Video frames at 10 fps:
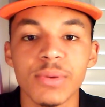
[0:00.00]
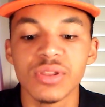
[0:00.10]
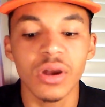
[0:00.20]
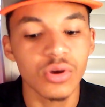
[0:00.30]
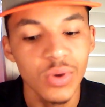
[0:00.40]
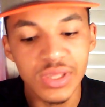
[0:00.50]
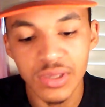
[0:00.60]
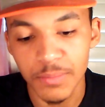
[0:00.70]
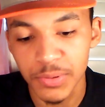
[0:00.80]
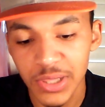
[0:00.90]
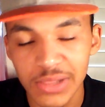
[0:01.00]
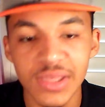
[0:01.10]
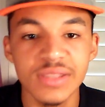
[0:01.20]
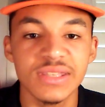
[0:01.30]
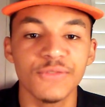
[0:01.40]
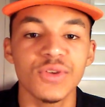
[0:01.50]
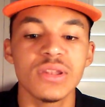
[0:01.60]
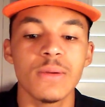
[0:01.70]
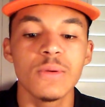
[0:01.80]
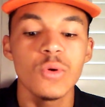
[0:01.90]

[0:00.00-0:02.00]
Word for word: but they are going in completely different